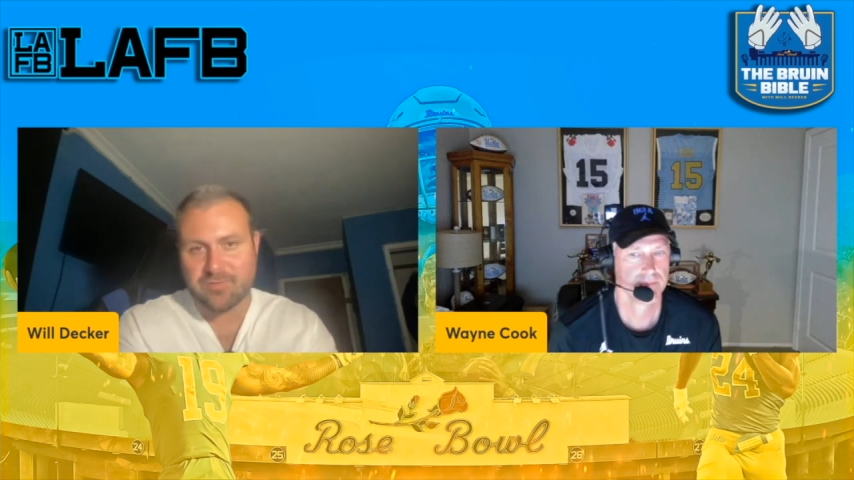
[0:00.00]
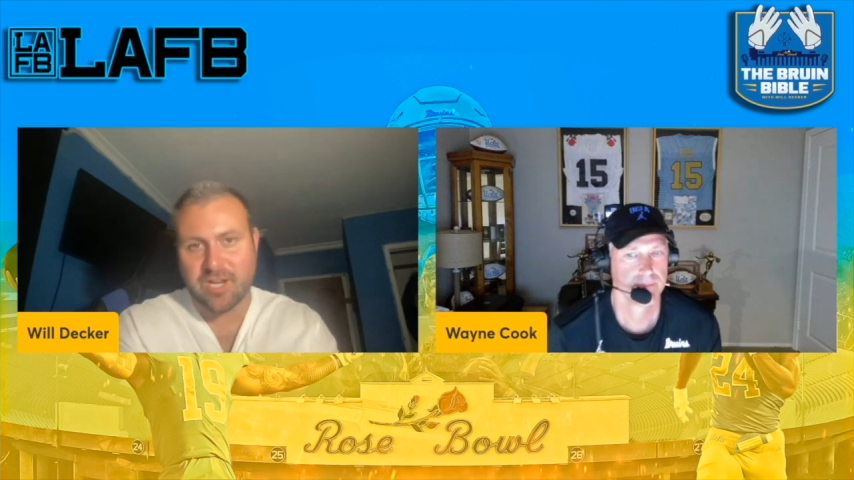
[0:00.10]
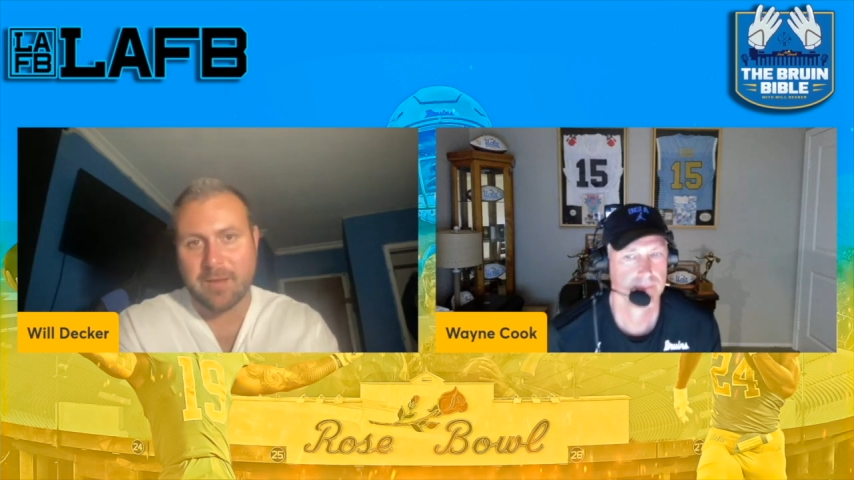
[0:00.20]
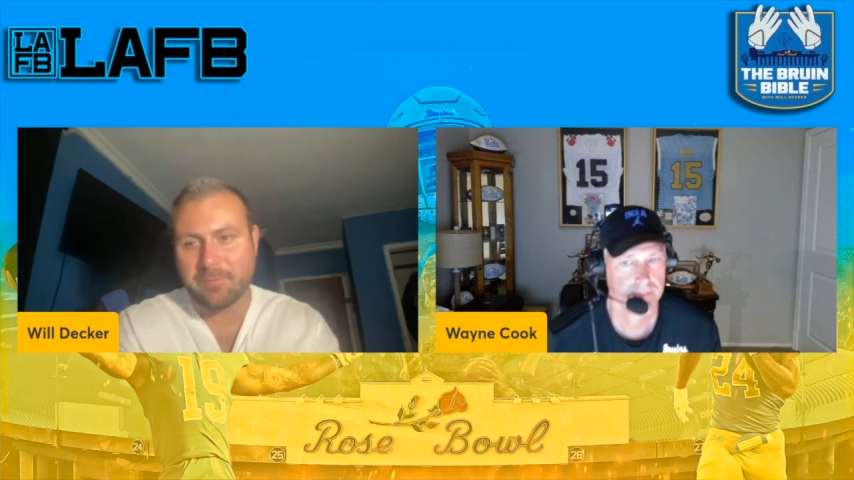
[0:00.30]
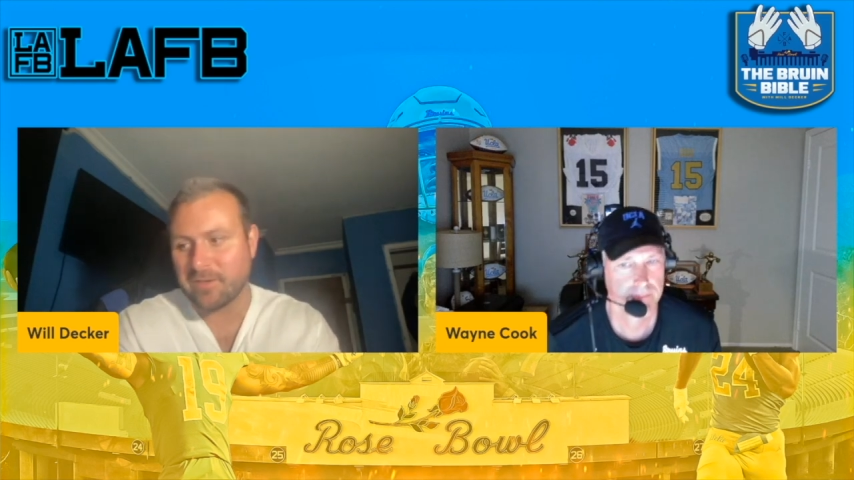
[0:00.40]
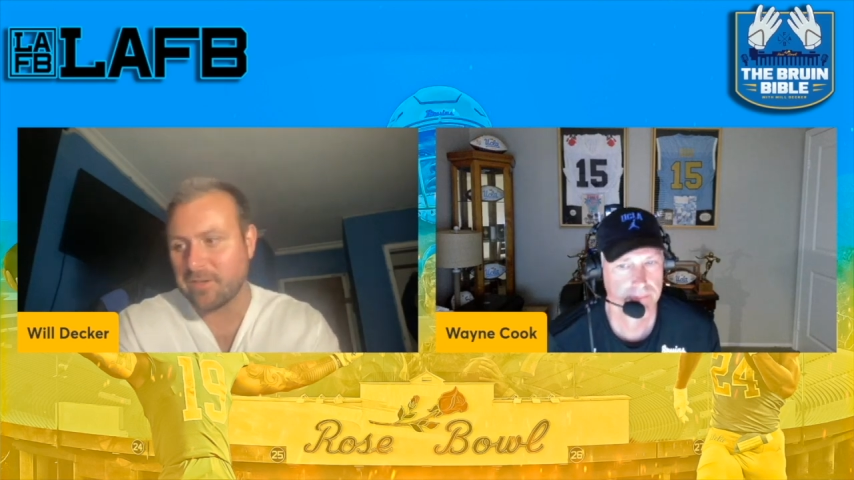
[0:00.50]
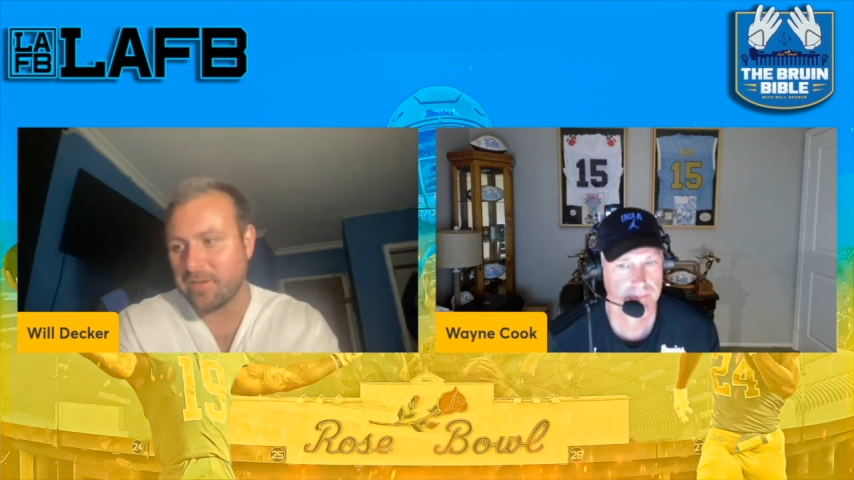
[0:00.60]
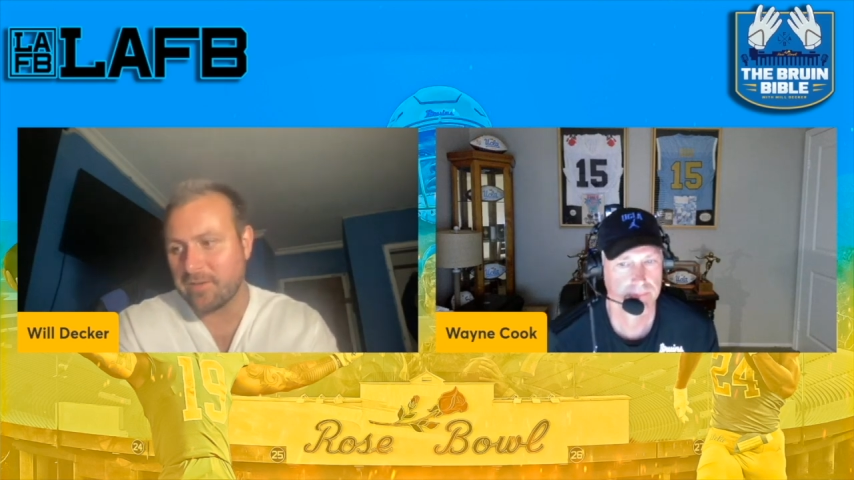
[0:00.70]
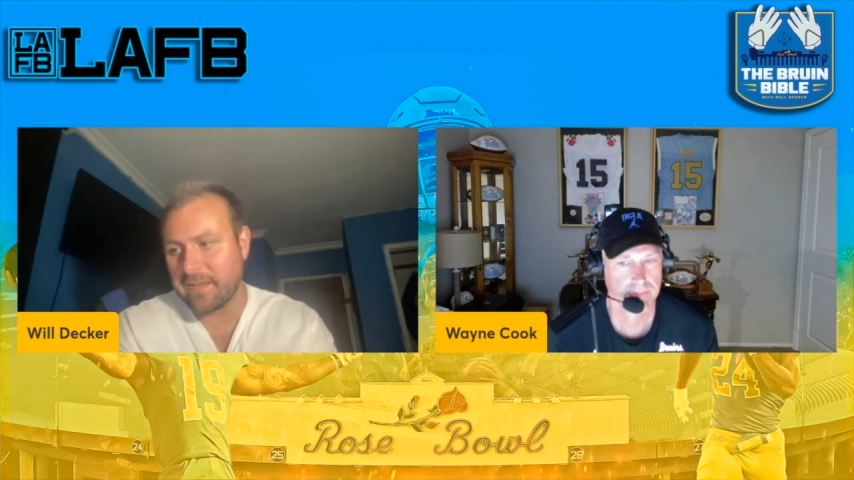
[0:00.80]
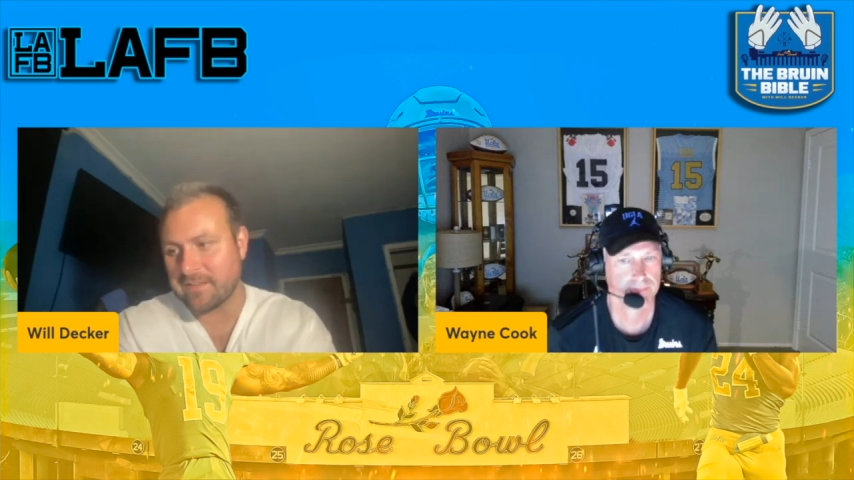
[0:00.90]
shopping,
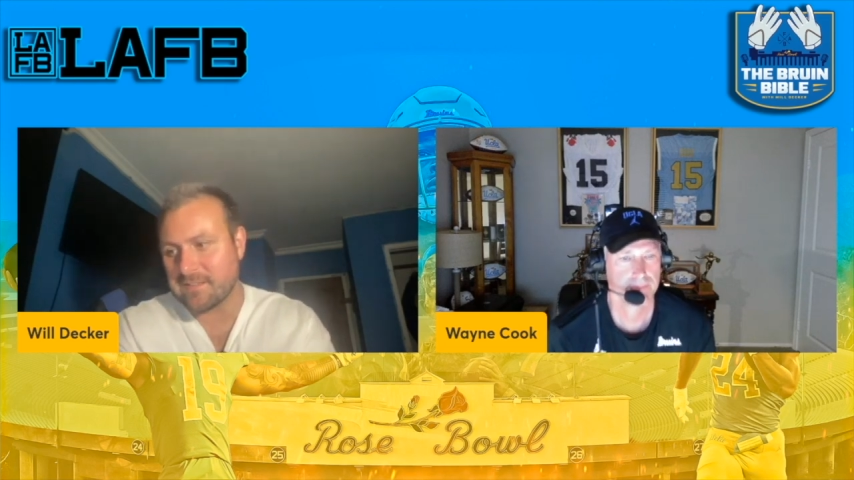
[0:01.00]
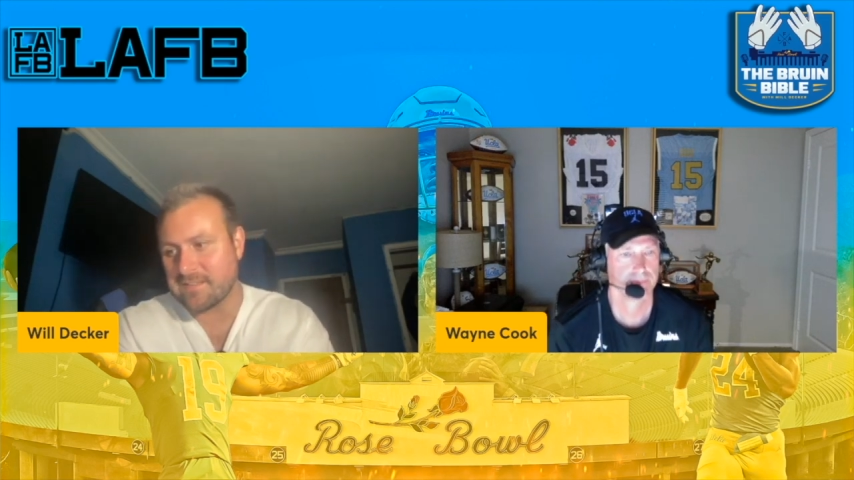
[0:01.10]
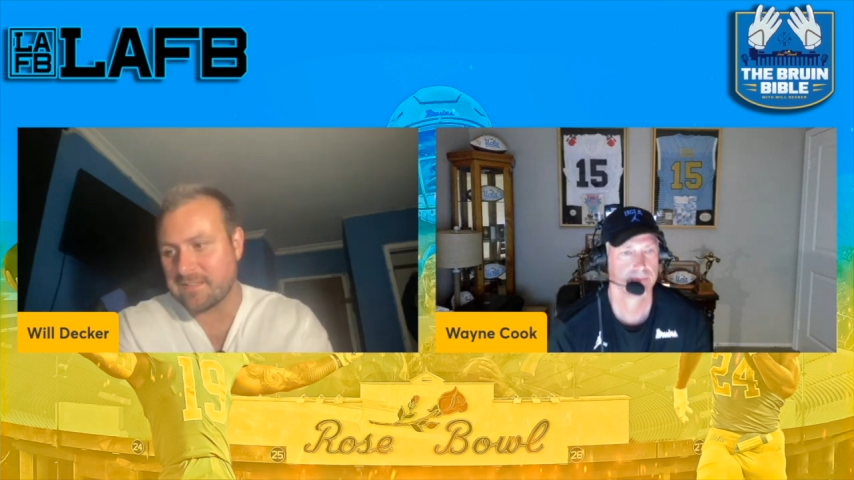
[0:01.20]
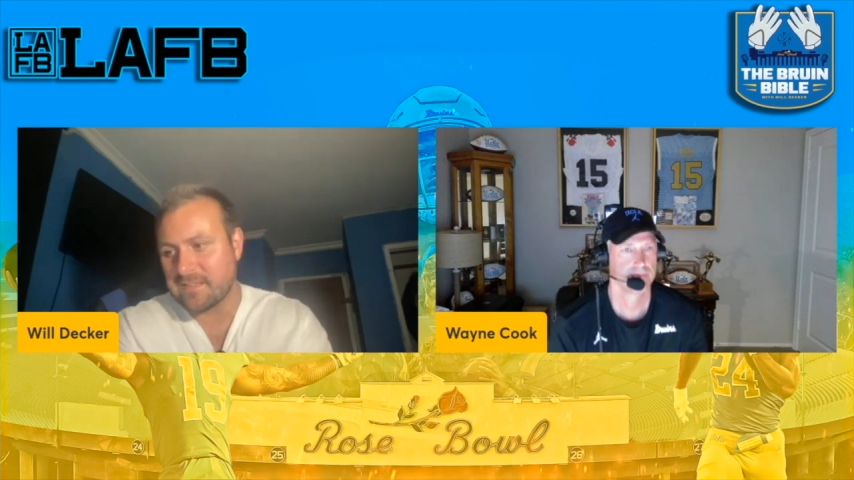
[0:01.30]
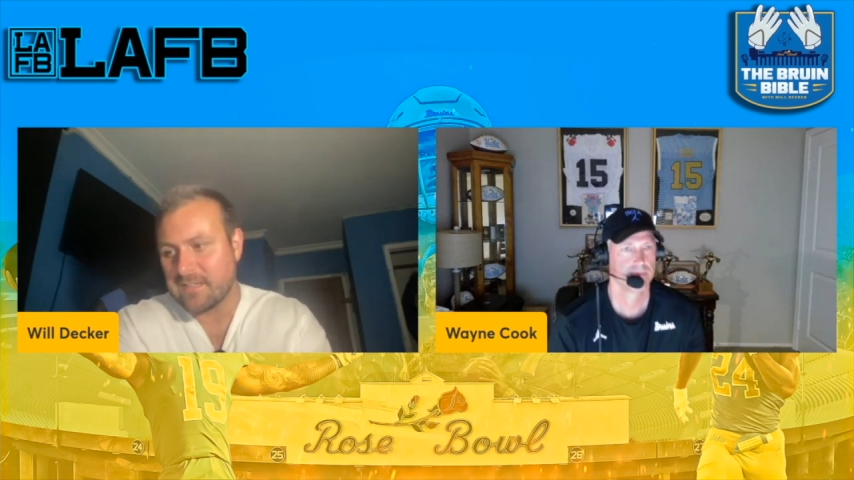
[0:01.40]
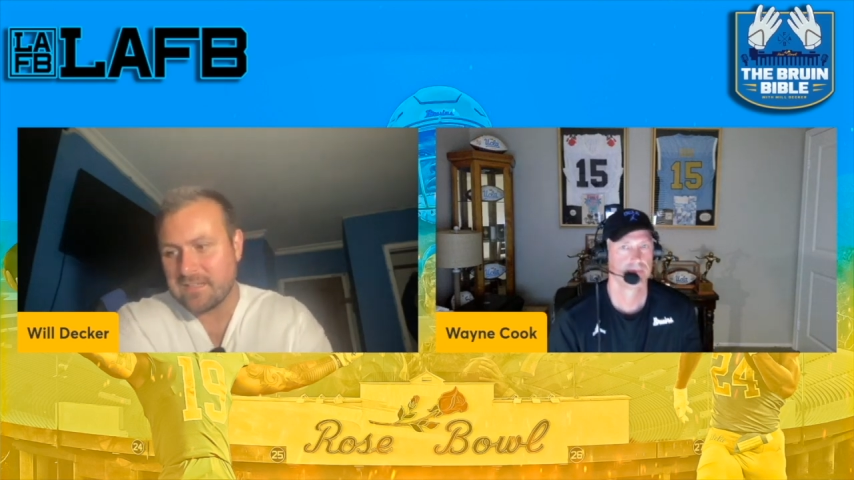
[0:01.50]
and that doesn't,